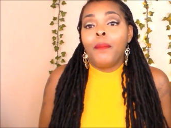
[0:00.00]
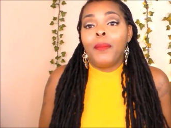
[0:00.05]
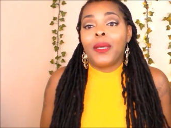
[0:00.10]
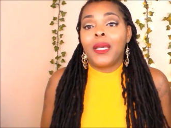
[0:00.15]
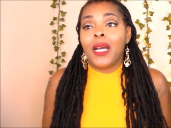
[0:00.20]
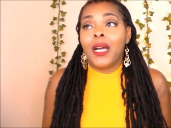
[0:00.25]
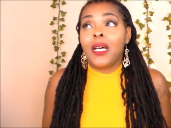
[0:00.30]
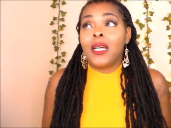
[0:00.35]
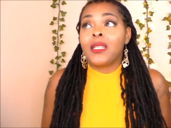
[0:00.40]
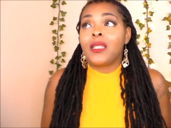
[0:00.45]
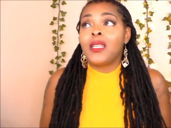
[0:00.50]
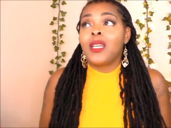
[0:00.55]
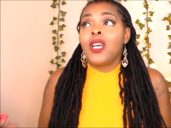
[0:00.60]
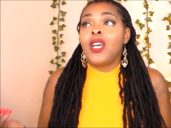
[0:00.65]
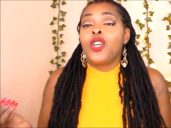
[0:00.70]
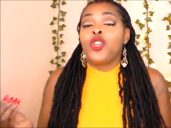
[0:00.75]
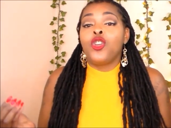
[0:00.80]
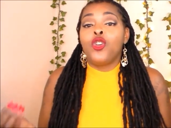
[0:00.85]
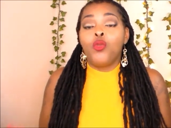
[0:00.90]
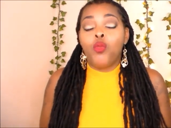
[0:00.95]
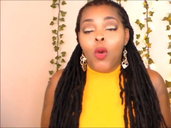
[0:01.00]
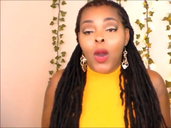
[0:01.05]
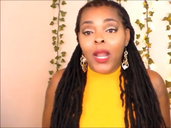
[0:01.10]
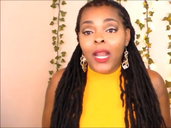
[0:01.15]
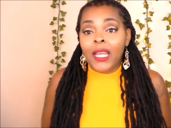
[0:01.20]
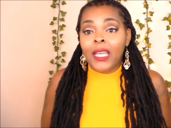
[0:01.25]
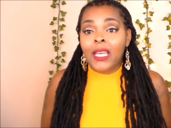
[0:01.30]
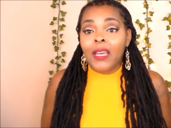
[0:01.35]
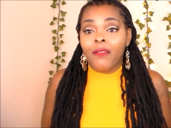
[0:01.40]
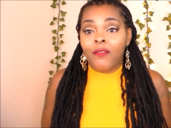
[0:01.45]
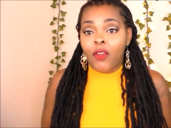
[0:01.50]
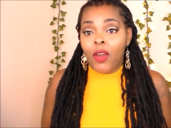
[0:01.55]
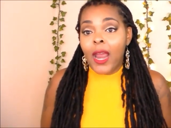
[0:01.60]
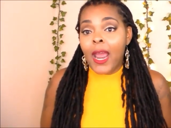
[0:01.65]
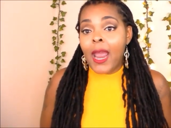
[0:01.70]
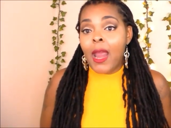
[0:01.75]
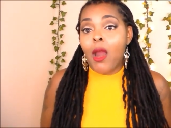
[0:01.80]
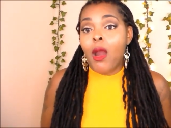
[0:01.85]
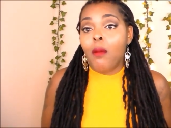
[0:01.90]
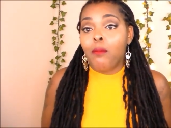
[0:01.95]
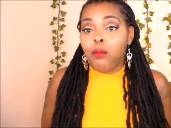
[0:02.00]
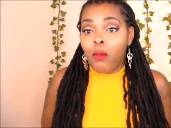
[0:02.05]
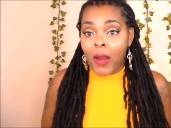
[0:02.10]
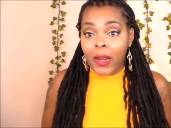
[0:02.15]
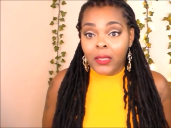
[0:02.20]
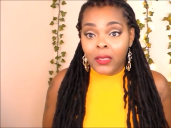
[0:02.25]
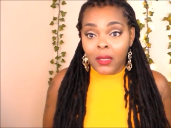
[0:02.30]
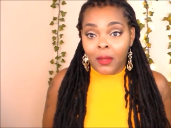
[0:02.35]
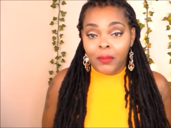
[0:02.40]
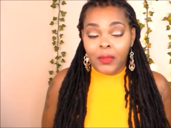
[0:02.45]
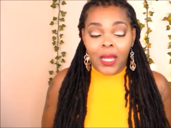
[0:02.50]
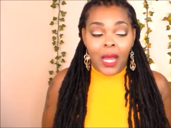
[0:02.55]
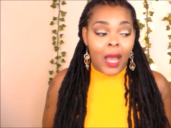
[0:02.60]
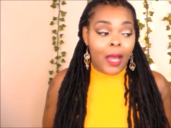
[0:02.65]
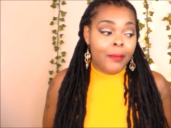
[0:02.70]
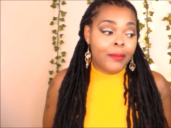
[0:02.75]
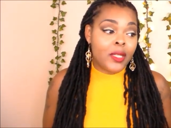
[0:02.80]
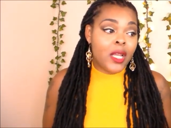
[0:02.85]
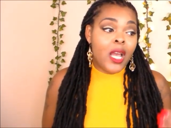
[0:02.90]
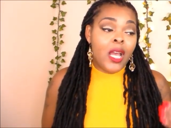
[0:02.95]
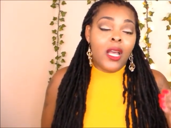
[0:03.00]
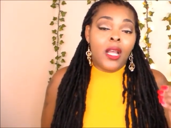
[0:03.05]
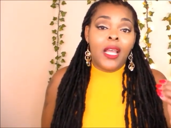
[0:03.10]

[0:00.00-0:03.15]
because you want to give your hair a break sometimes.